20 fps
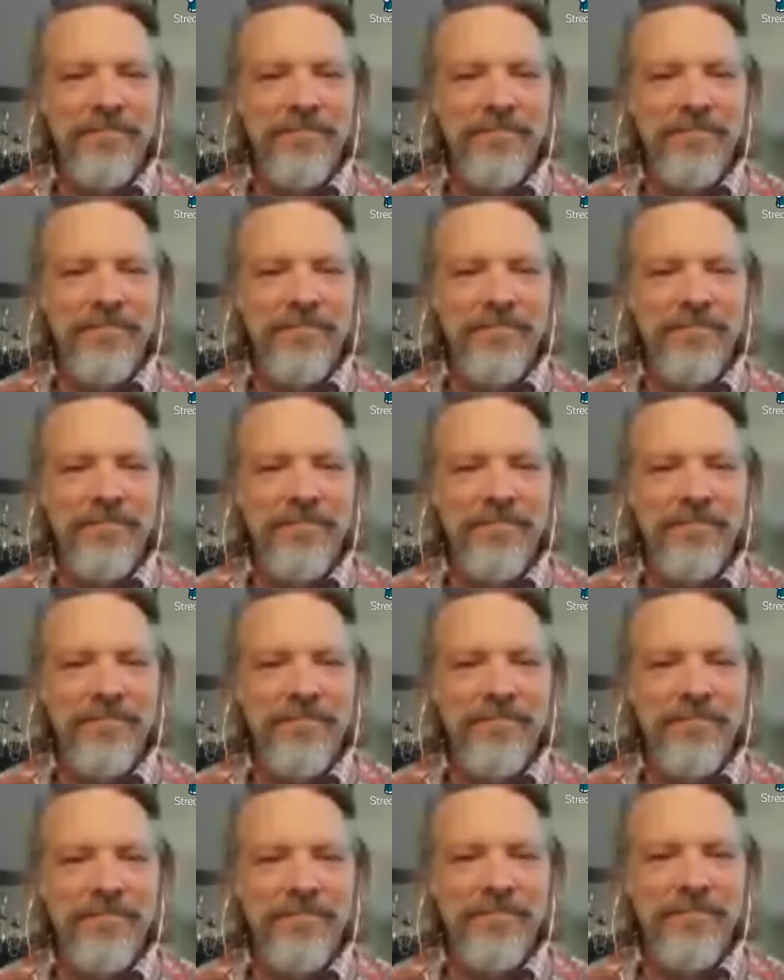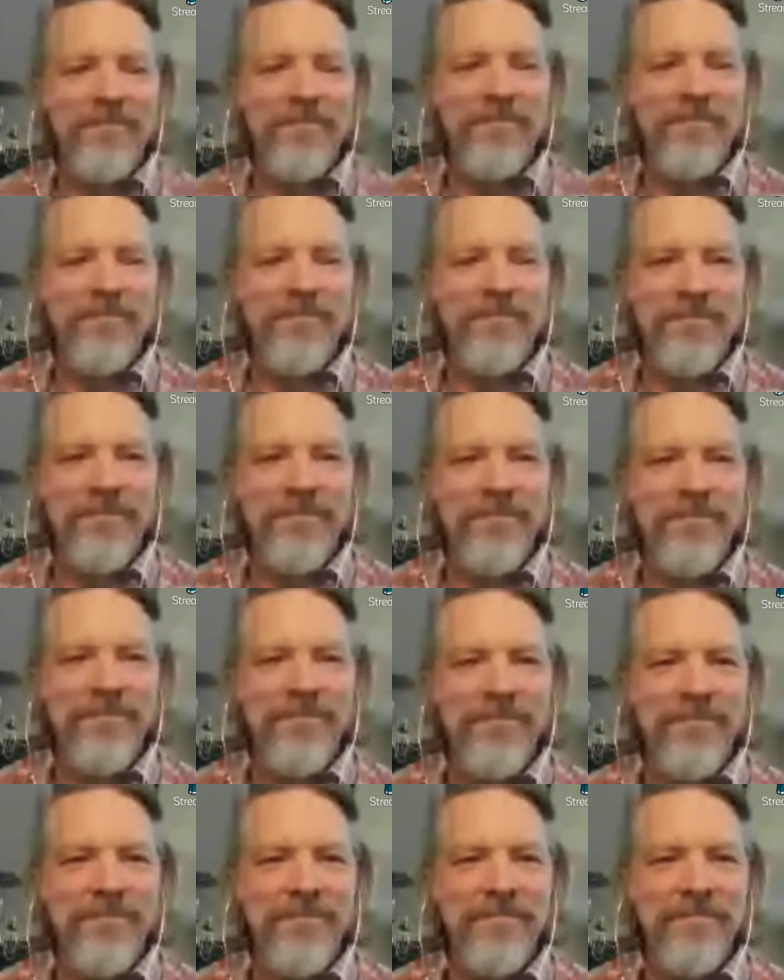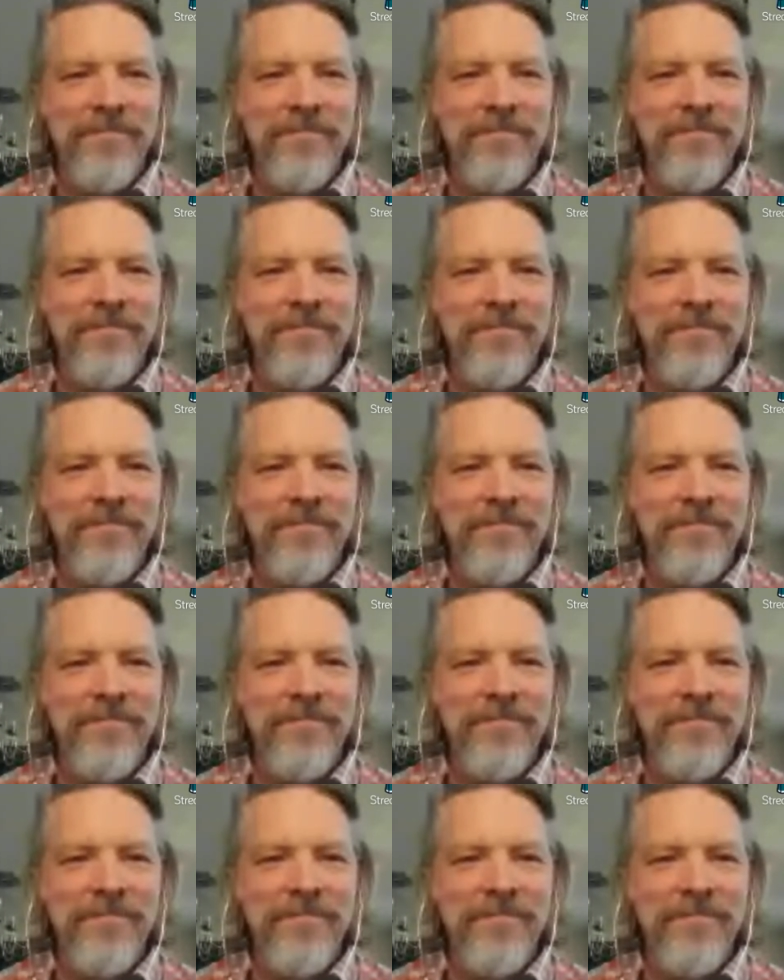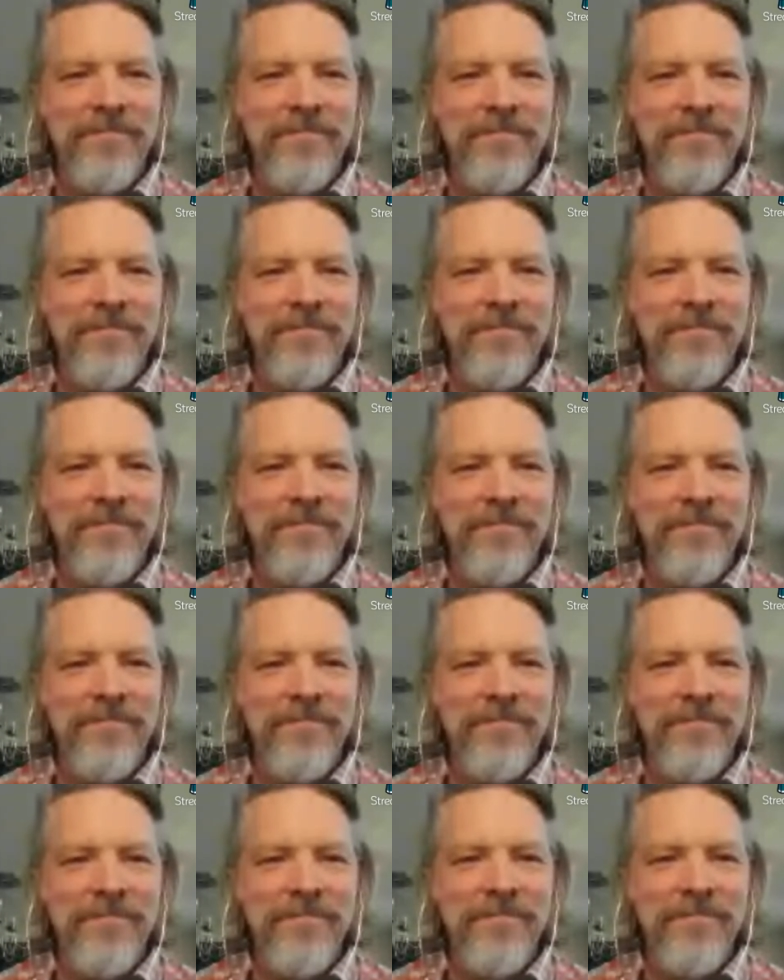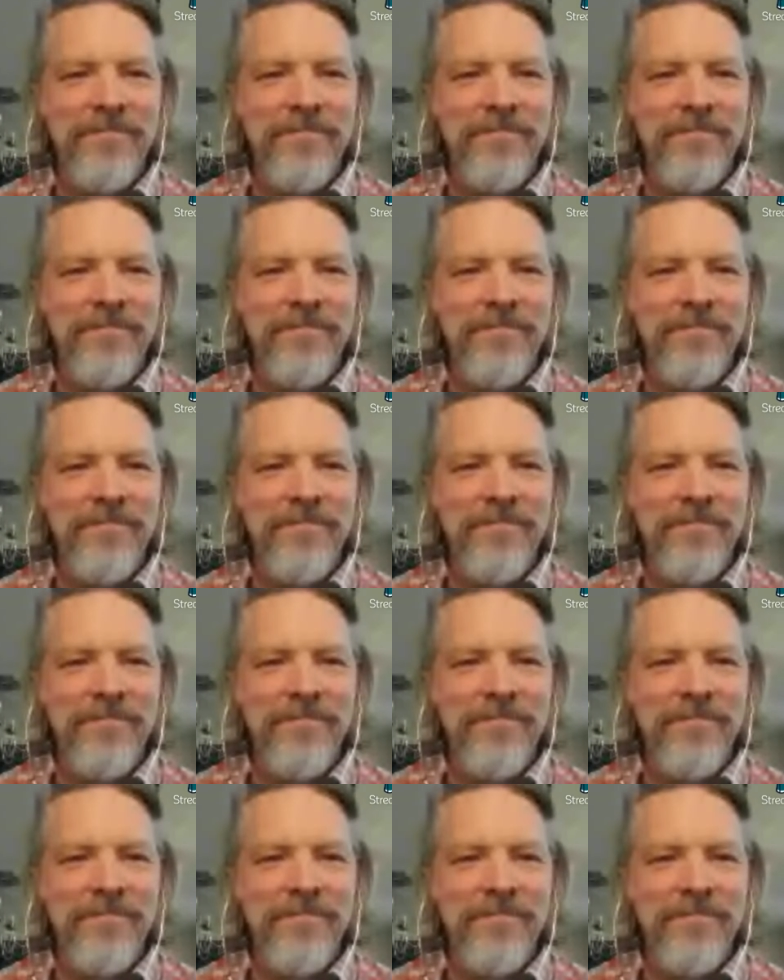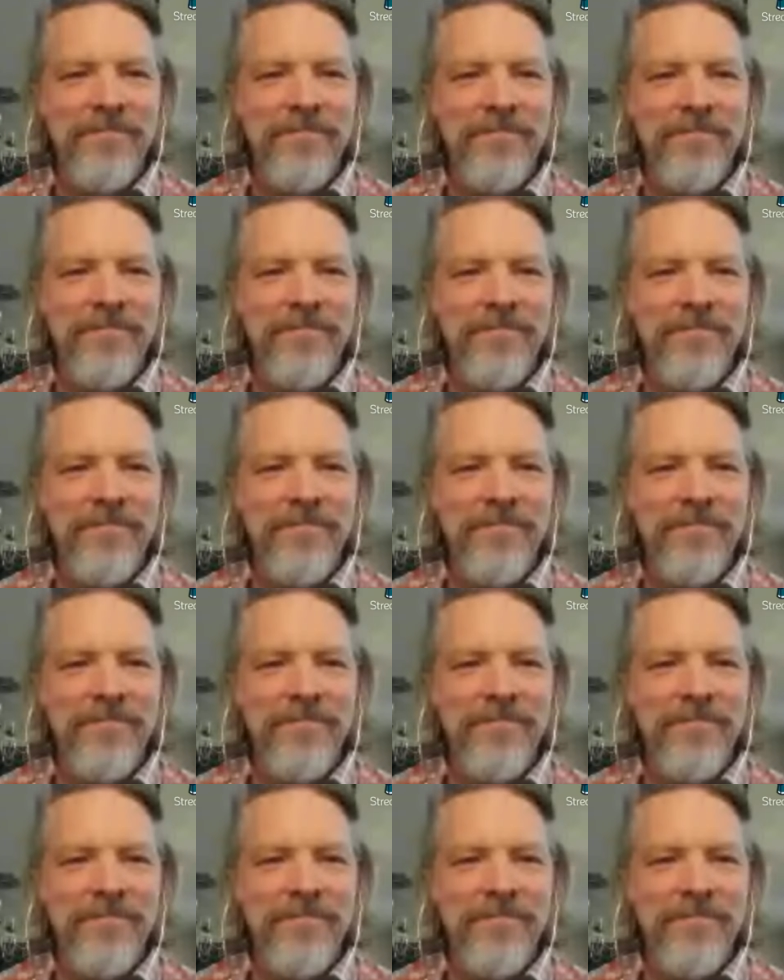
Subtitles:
This person isn't speaking.